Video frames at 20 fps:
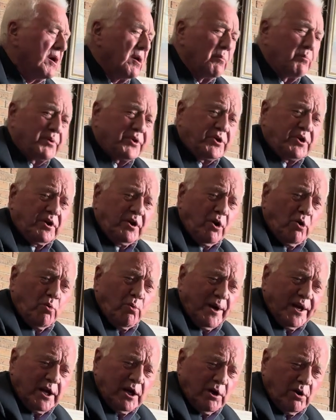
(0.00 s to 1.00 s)
But you know,
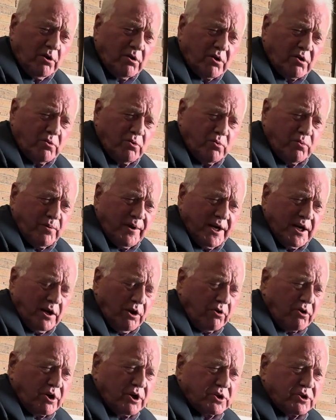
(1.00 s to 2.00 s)
when you
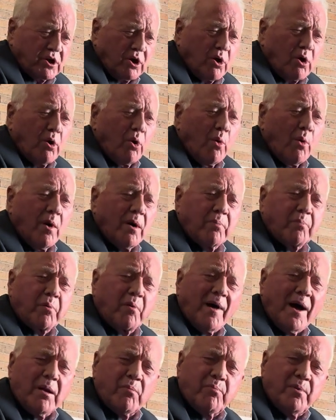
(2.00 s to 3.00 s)
look at the core
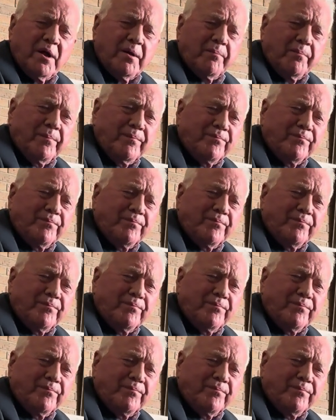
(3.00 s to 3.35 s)
problem,